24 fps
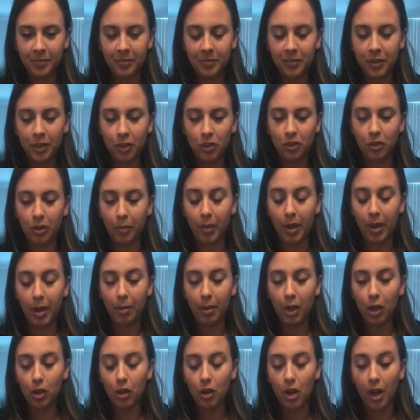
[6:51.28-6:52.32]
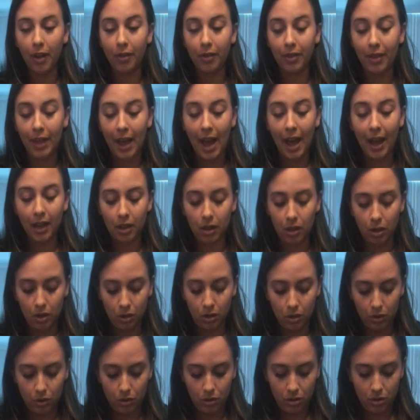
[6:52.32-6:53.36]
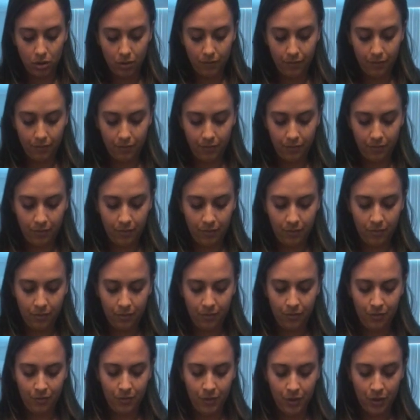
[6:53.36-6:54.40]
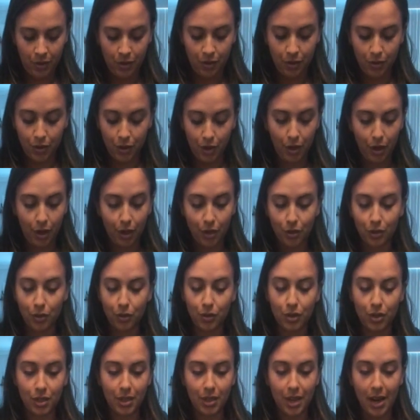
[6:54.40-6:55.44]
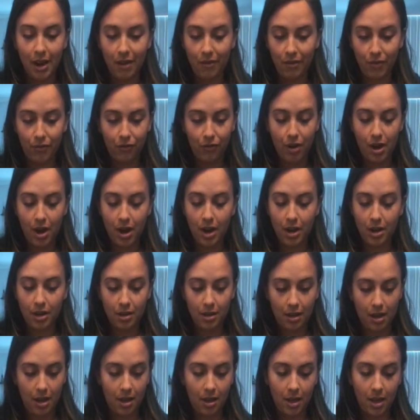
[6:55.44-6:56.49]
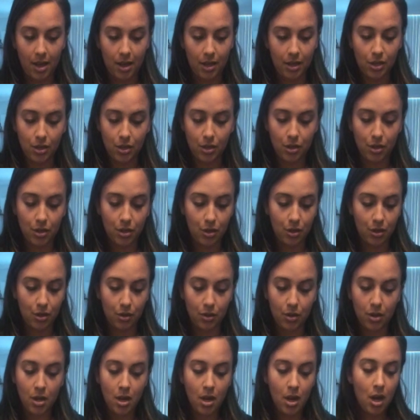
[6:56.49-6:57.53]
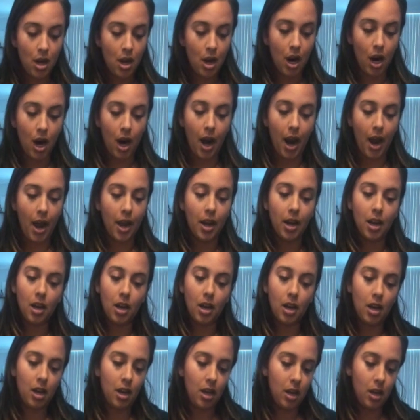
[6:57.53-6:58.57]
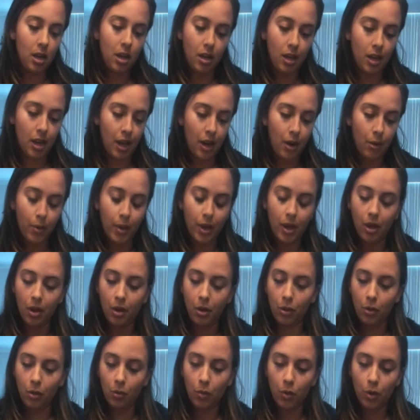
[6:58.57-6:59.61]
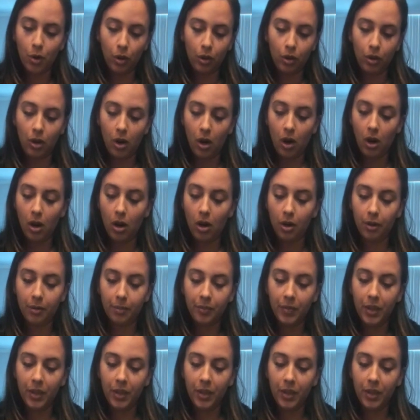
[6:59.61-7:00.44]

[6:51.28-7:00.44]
So maybe you're not that close. You could also just have a friend that likes you too. All right, here we go, the World card.